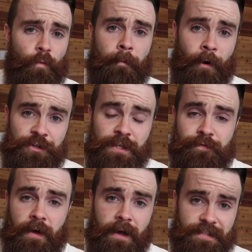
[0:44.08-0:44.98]
Well, most
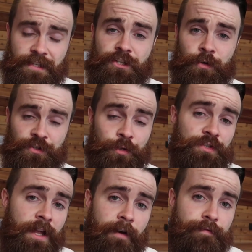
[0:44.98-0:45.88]
of Cisco's new
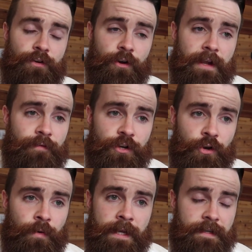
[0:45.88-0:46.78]
stuff, if you're
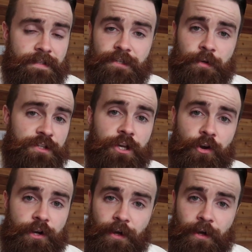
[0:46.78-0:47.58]
doing a Cisco security,